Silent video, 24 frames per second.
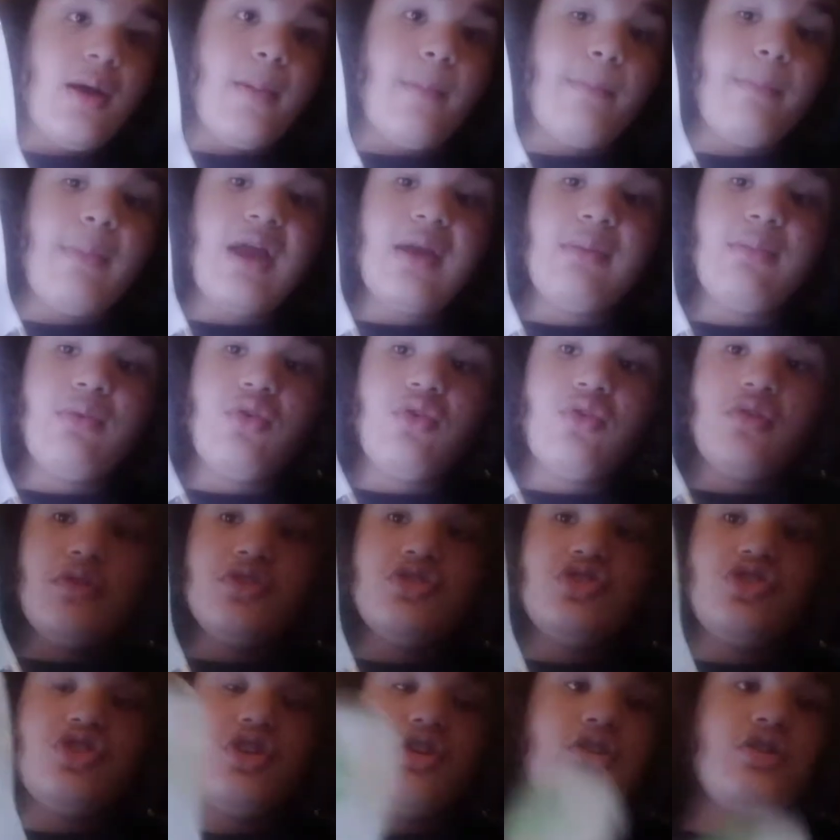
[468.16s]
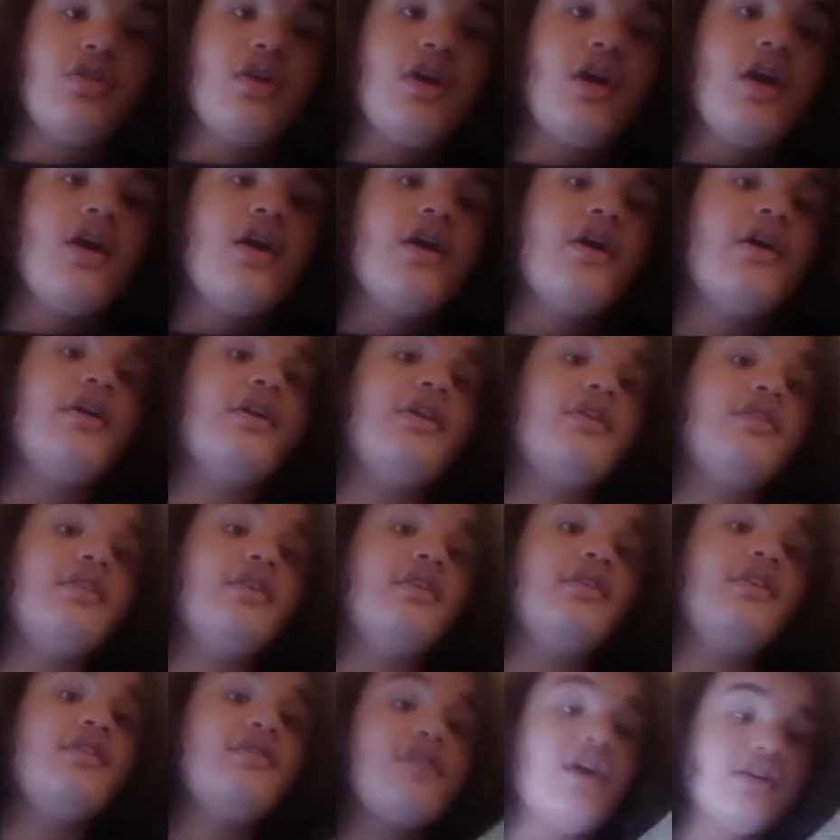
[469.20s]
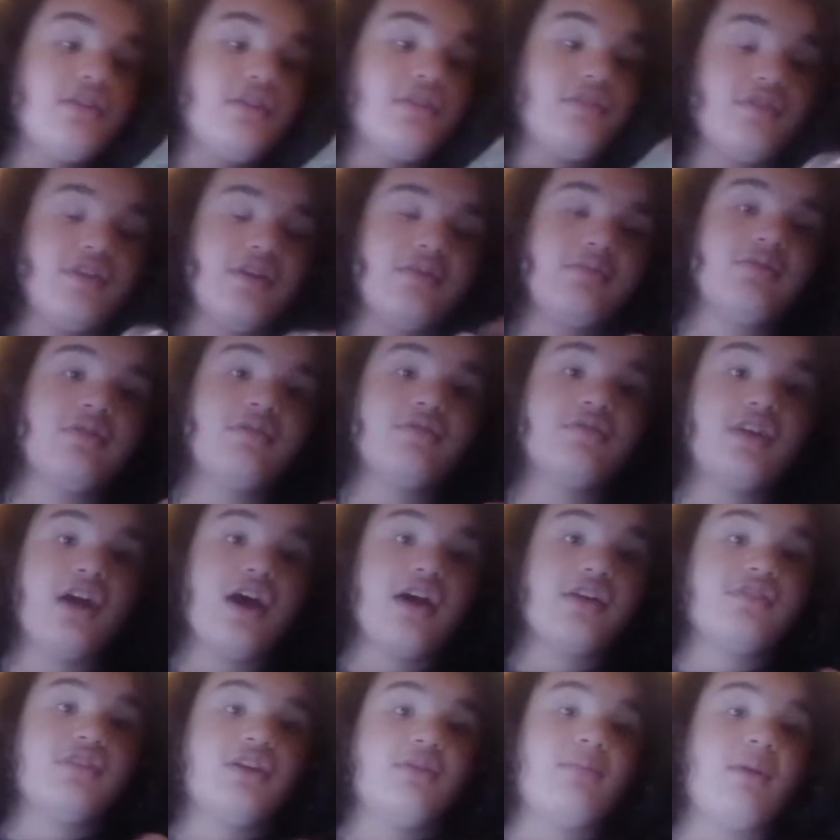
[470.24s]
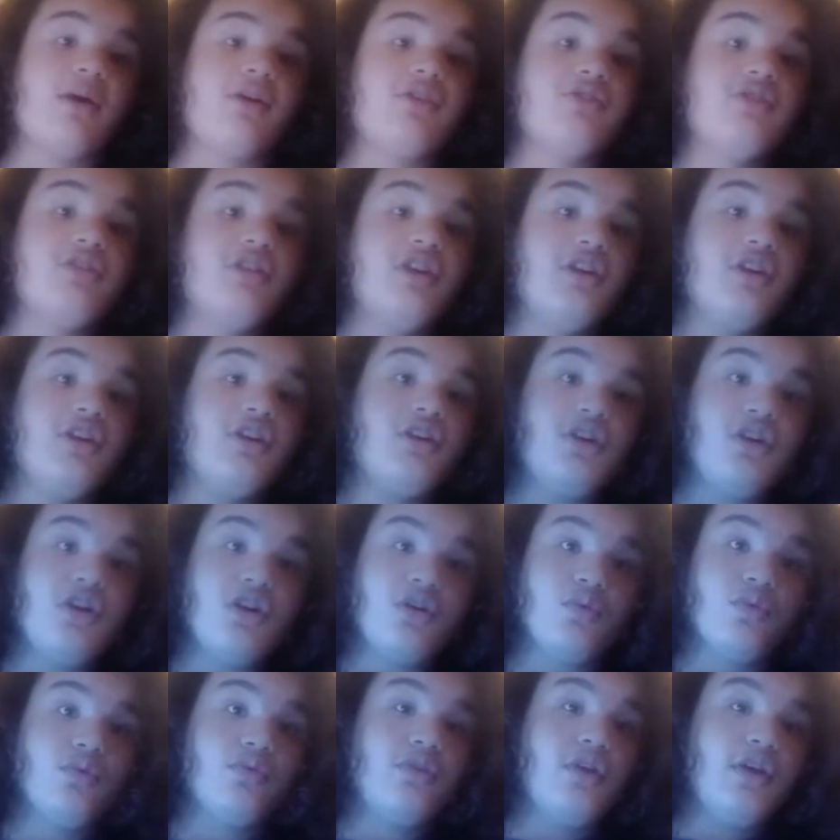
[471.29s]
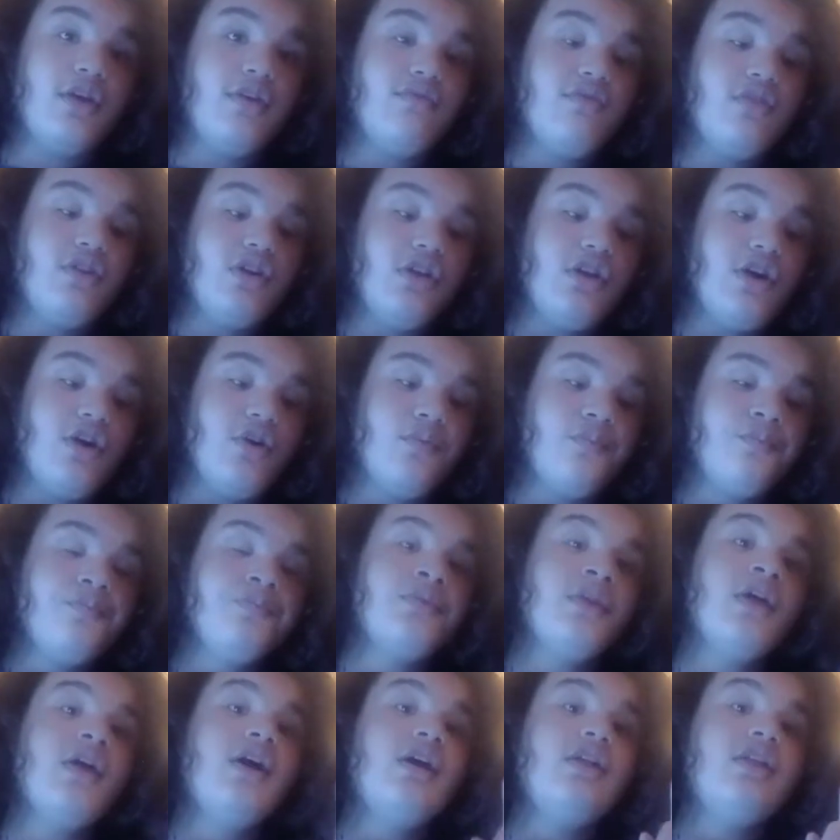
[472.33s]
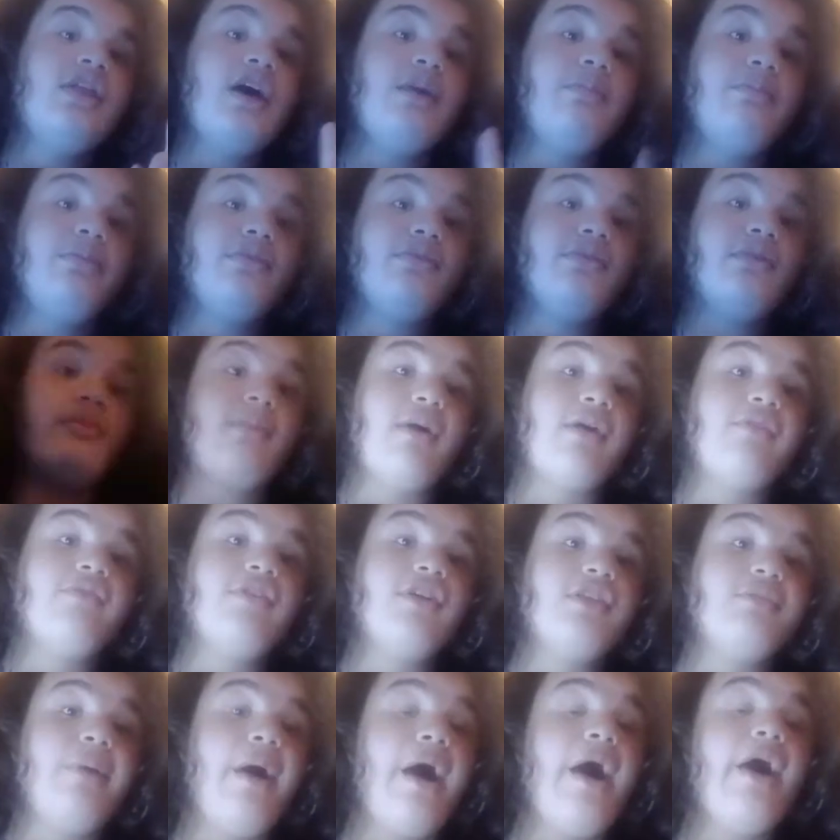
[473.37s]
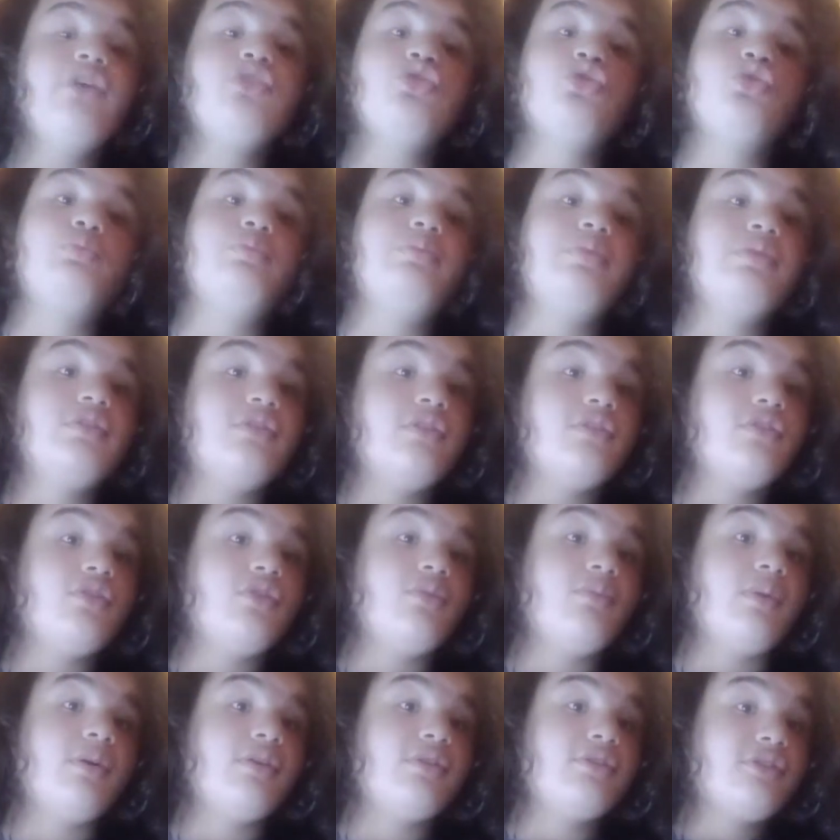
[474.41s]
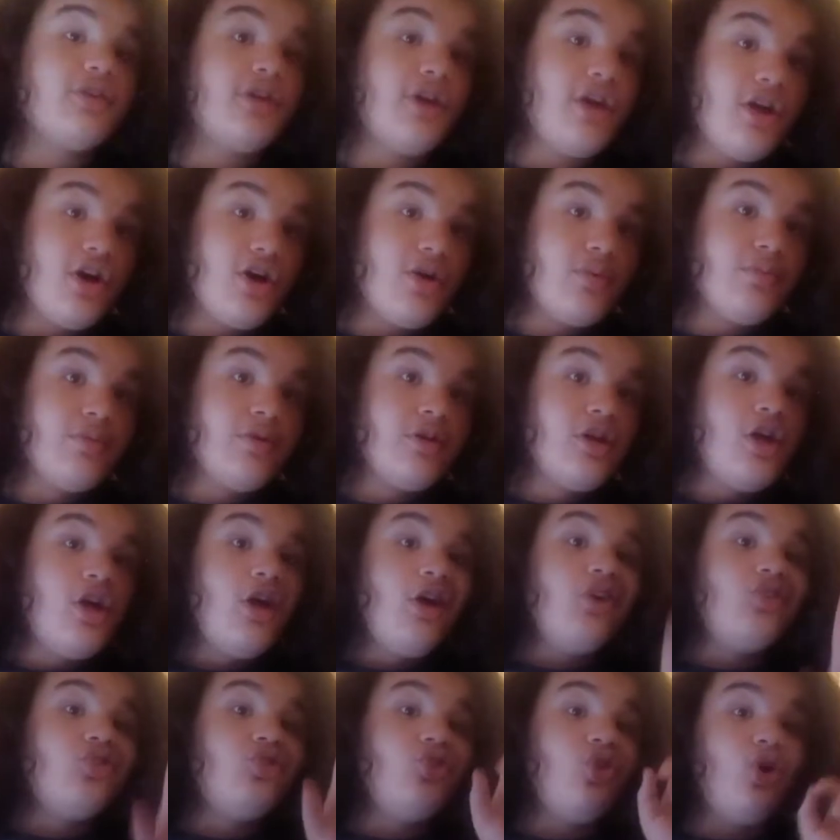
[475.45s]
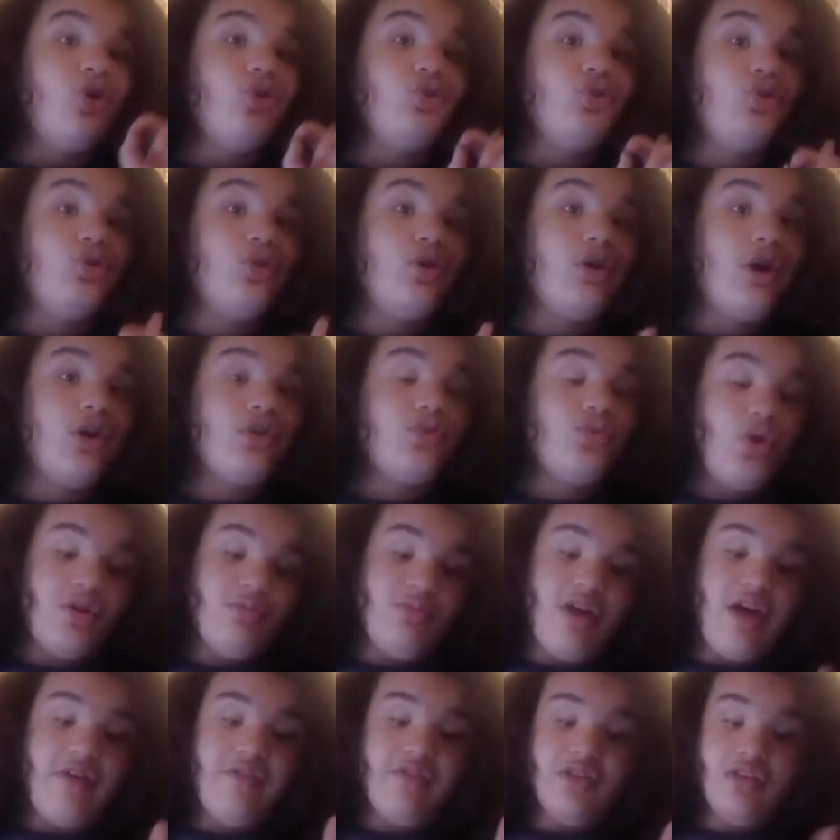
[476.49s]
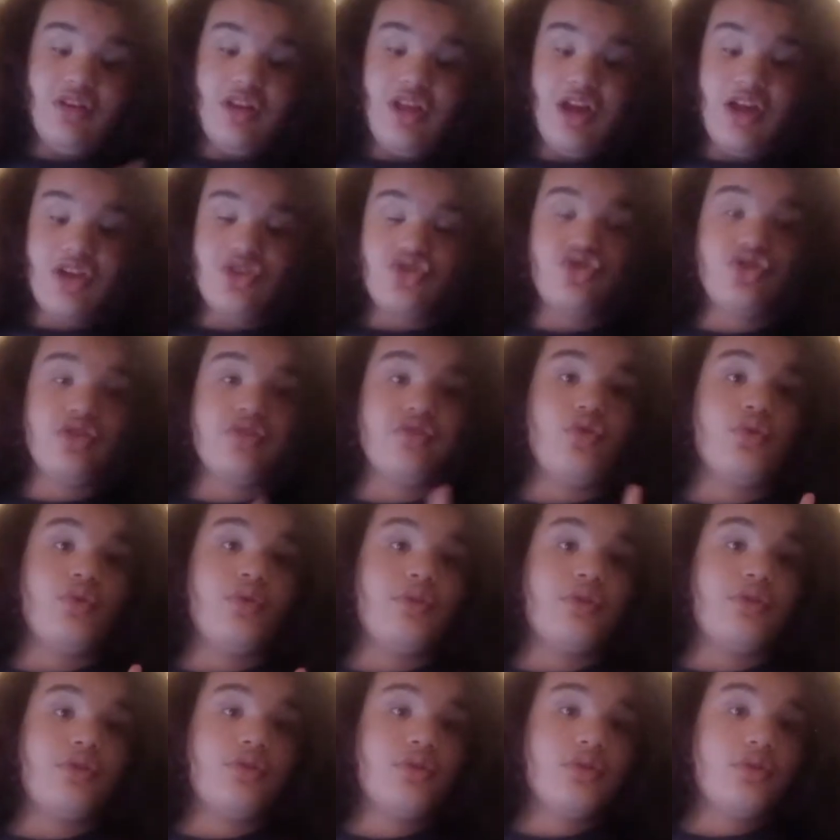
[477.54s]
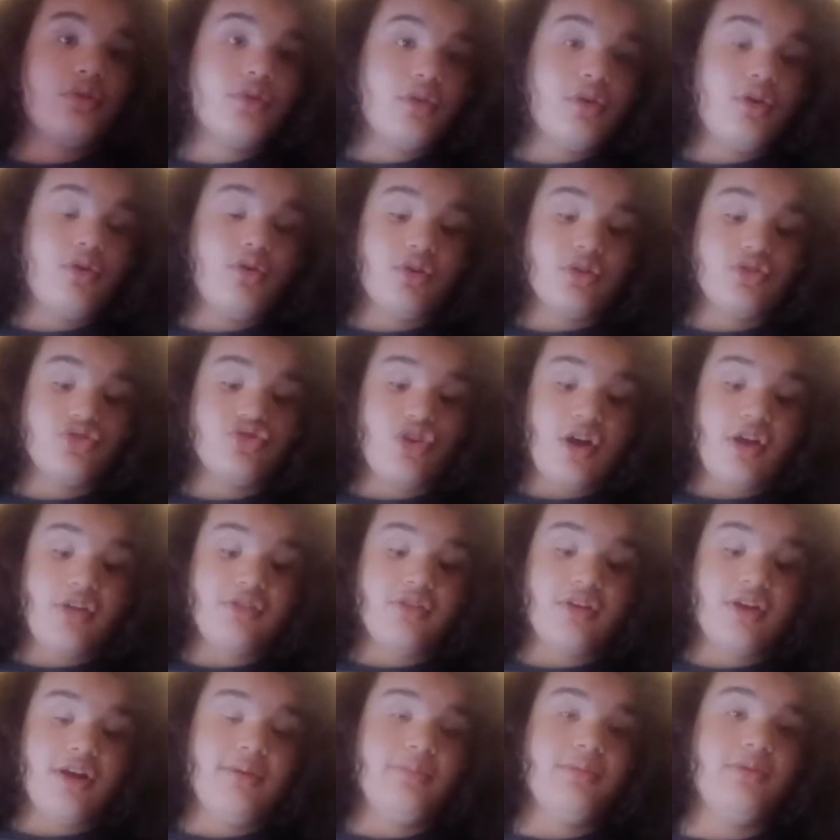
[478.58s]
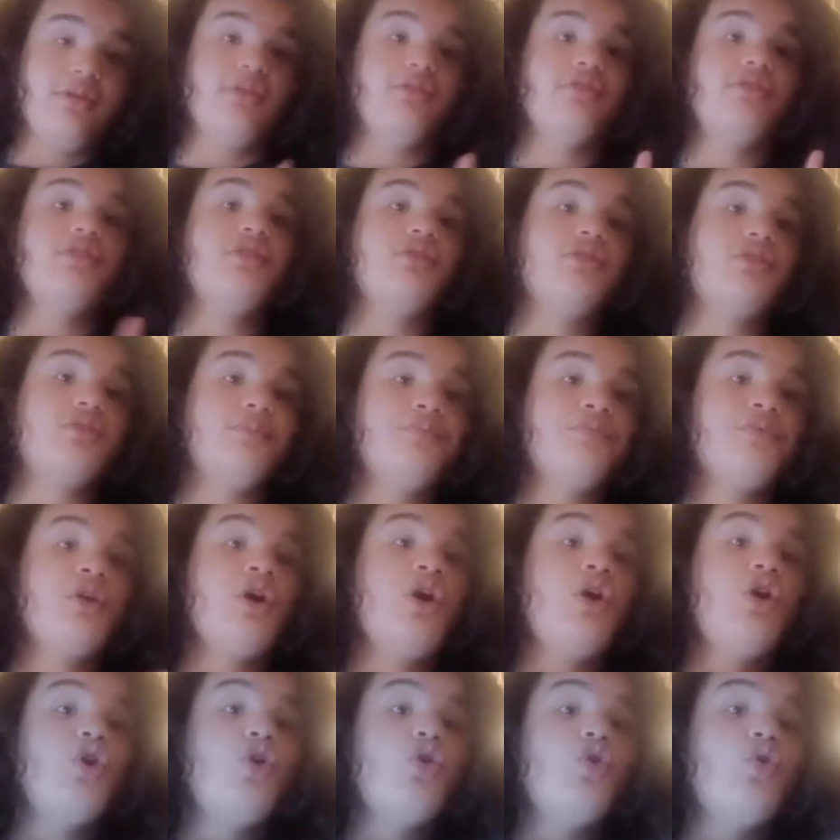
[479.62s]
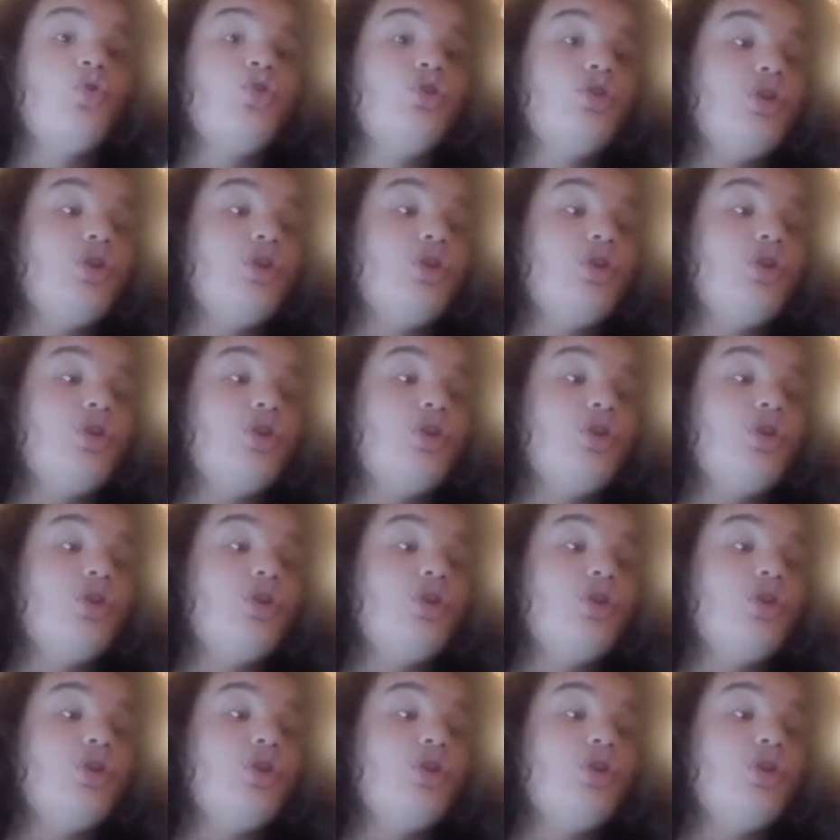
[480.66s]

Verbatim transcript: baby oil gel See, this is like the same stuff that I said my skincare routine video. that I put this on my face, but I also put this on my scalp. So you don't, so I don't be having dandruff or, or dry scalp. Because this, you